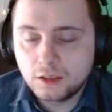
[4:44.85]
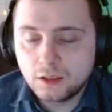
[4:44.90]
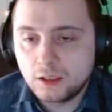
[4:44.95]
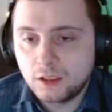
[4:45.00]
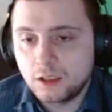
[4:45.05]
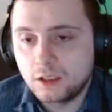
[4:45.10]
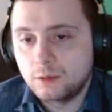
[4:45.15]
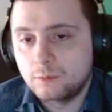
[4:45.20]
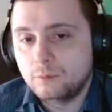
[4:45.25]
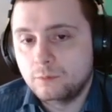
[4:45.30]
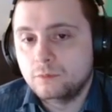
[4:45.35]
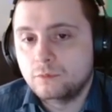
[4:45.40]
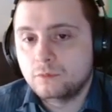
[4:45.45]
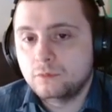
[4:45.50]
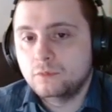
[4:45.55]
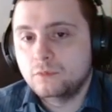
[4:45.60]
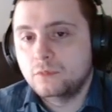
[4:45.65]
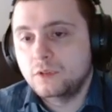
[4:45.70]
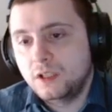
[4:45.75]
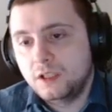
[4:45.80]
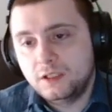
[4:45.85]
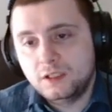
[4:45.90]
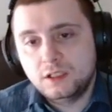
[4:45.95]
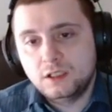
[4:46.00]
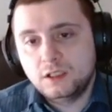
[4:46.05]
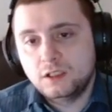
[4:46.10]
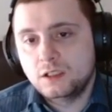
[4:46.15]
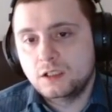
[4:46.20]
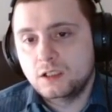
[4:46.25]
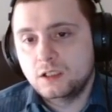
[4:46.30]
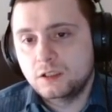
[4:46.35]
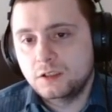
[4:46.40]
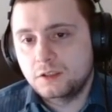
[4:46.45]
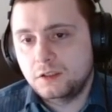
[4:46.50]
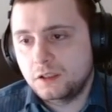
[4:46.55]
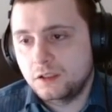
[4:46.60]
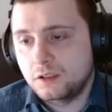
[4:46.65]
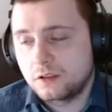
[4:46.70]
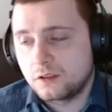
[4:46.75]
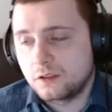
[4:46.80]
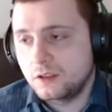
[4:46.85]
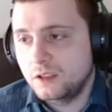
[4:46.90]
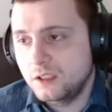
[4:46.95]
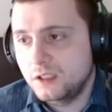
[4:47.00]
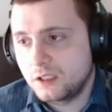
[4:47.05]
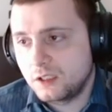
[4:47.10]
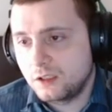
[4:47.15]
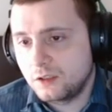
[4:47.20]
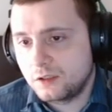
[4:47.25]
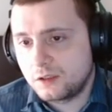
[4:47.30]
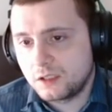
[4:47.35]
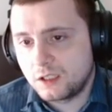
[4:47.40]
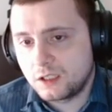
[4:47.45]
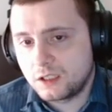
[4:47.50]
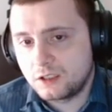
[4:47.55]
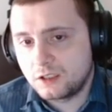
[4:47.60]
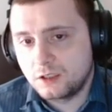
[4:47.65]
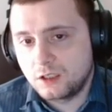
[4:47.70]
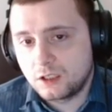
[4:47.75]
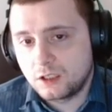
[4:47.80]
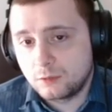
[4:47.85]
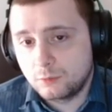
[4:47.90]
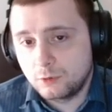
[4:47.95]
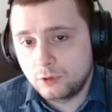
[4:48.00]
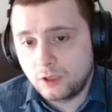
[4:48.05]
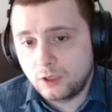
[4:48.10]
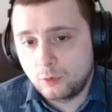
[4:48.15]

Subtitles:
And then, let's see, is there anything else that I could talk about?